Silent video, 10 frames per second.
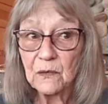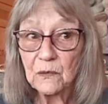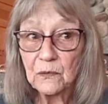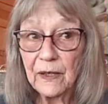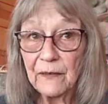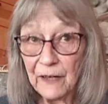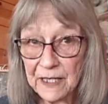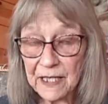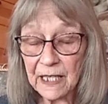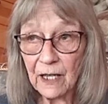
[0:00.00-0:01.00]
We
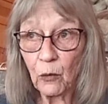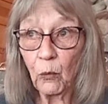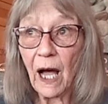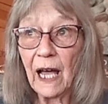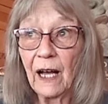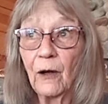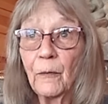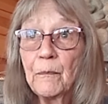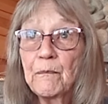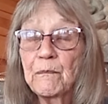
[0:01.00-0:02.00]
visited a while,
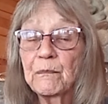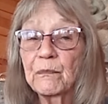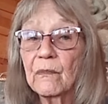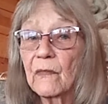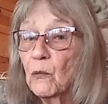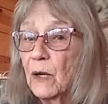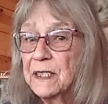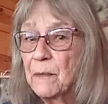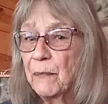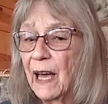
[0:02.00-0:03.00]
went
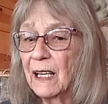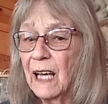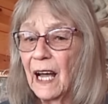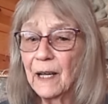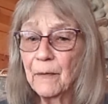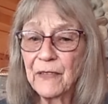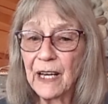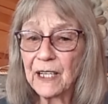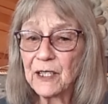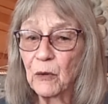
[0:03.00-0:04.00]
to bed, got up the
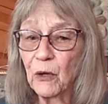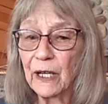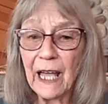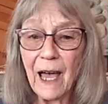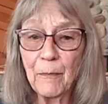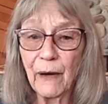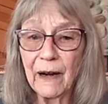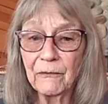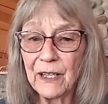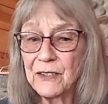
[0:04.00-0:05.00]
next morning, had
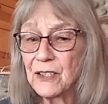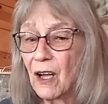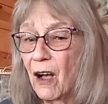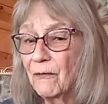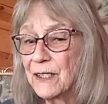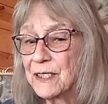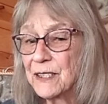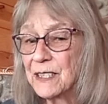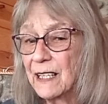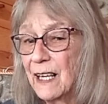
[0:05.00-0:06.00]
breakfast. All of a
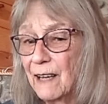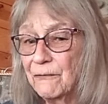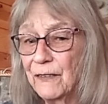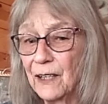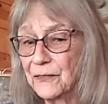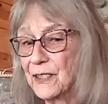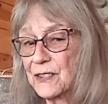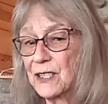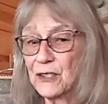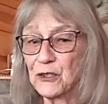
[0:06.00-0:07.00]
sudden, I felt this
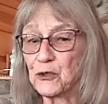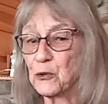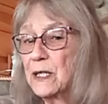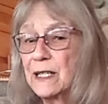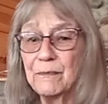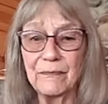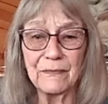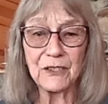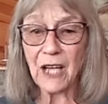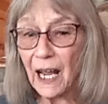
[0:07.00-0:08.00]
extreme
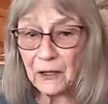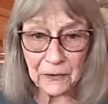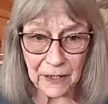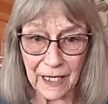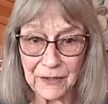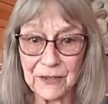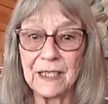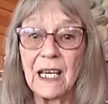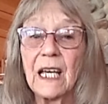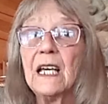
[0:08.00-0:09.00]
tiredness.
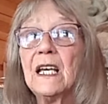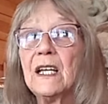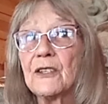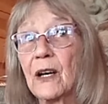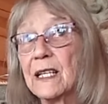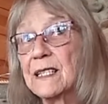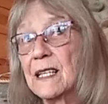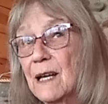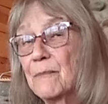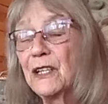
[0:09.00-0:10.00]
So I says,
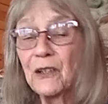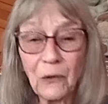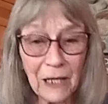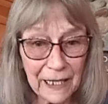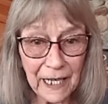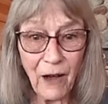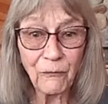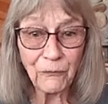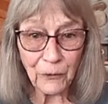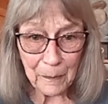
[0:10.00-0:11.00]
I'm going to go lay down
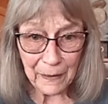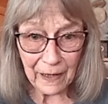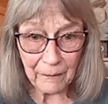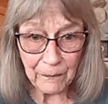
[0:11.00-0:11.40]
for a bit.